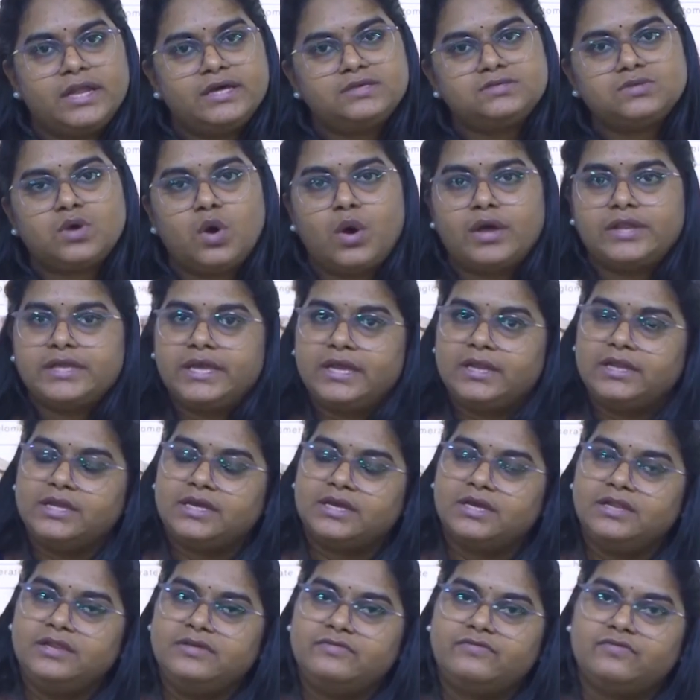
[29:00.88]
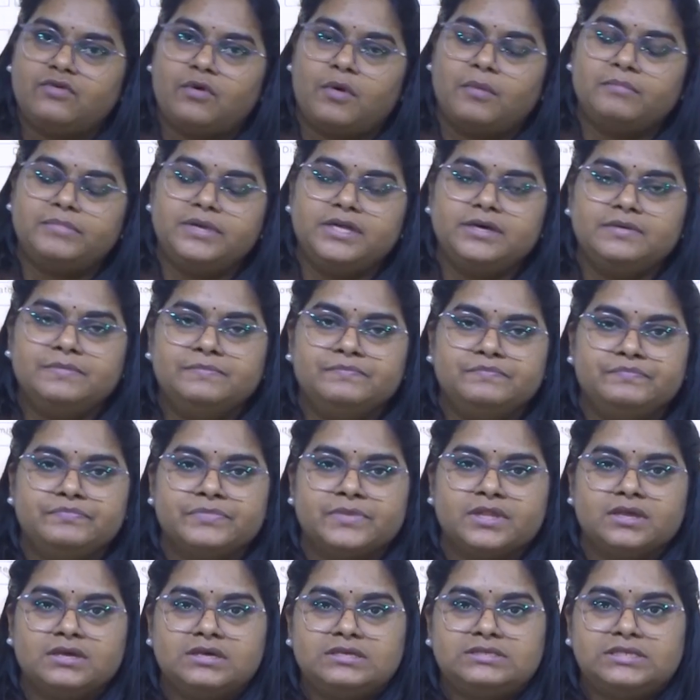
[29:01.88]
as organically formed
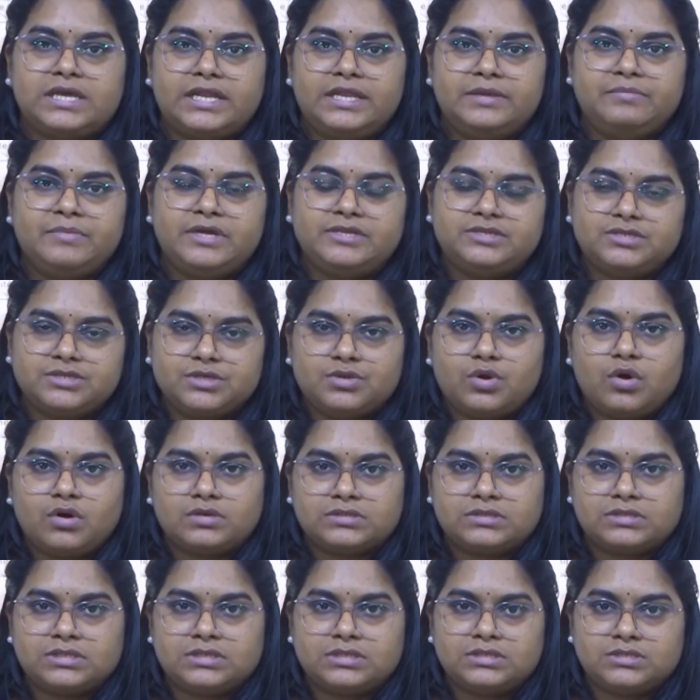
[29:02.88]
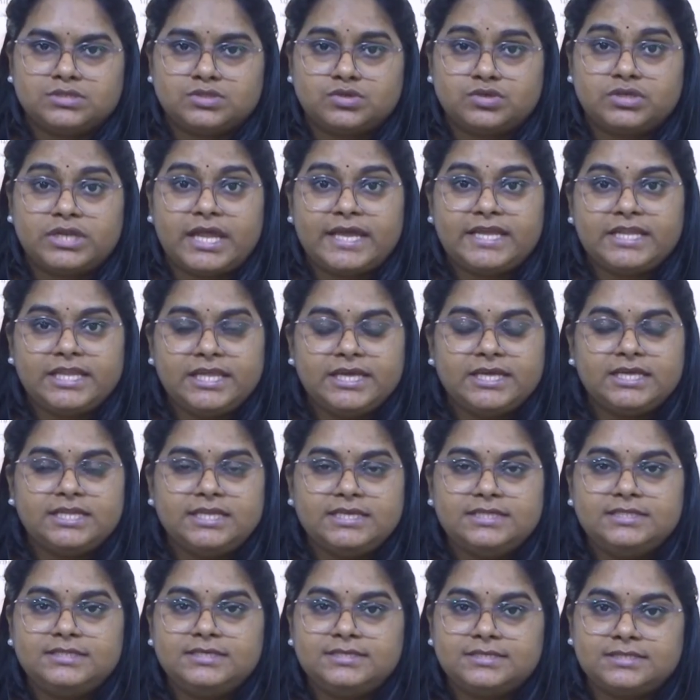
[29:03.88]
sedimentary rocks. So
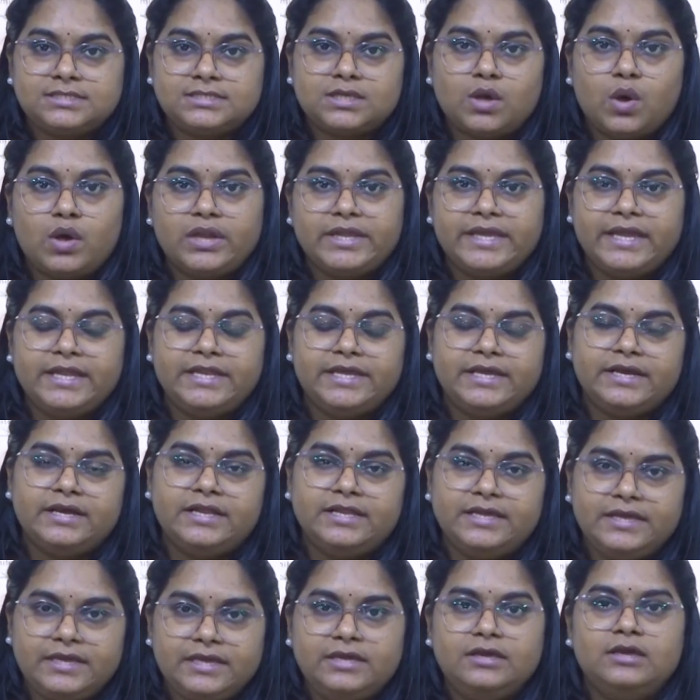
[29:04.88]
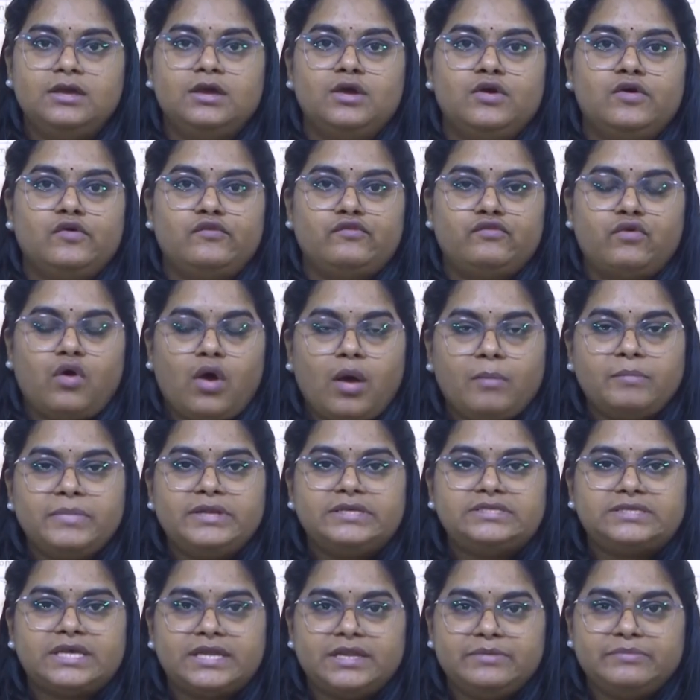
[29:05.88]
technically, this organically formed
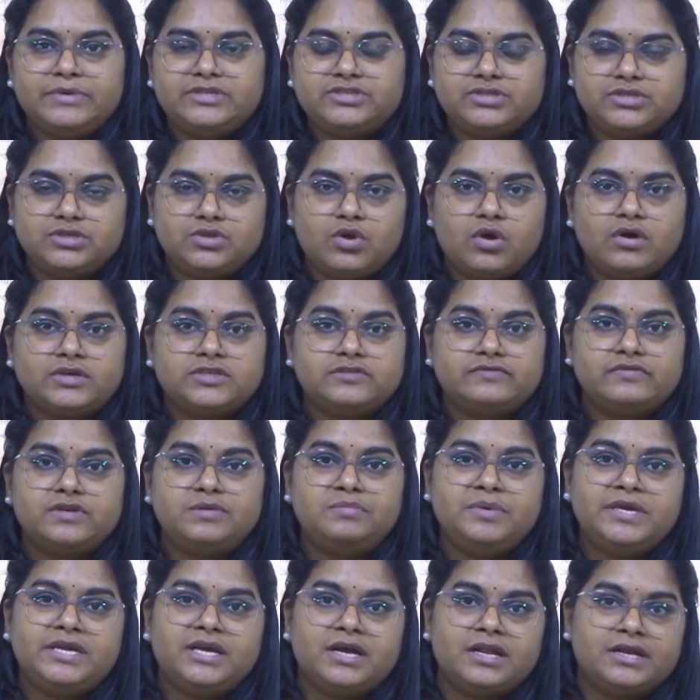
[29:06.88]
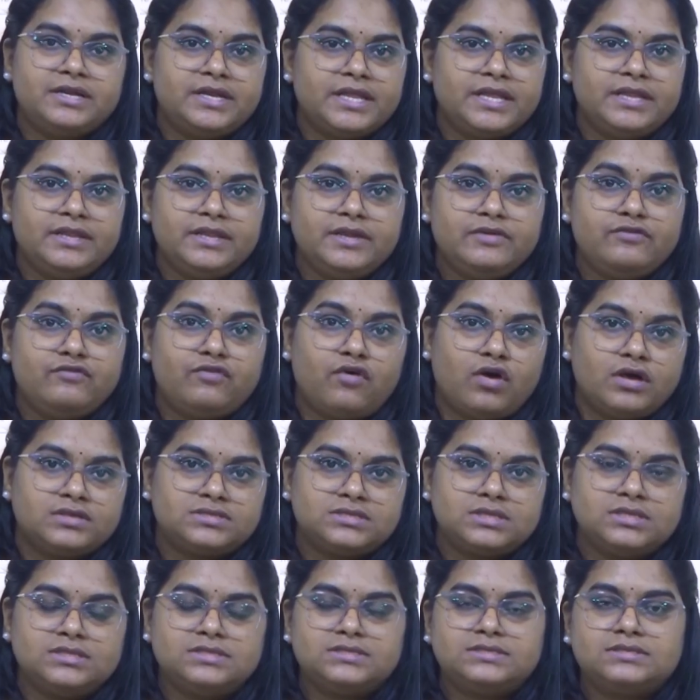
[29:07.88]
sedimentary rocks will be containing
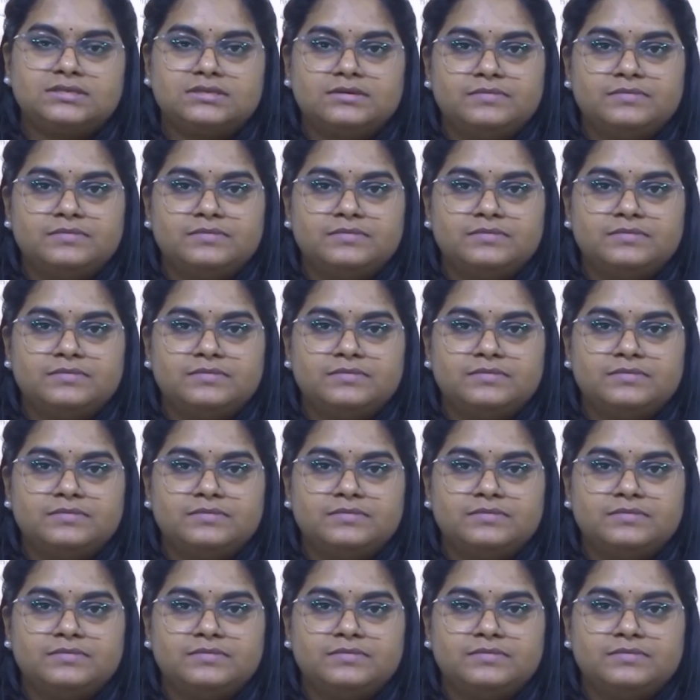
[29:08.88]
fossils